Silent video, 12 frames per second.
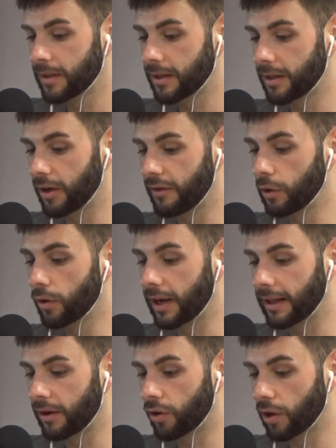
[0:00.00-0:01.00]
if you
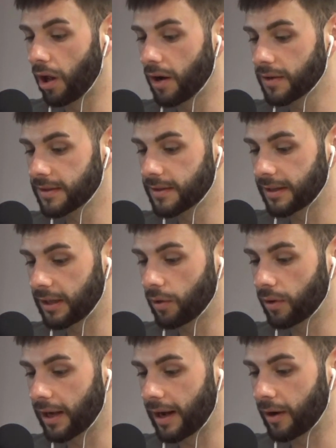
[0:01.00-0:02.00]
look at her losses and you
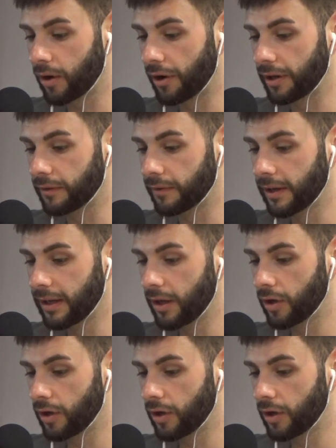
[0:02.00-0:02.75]
look at kind of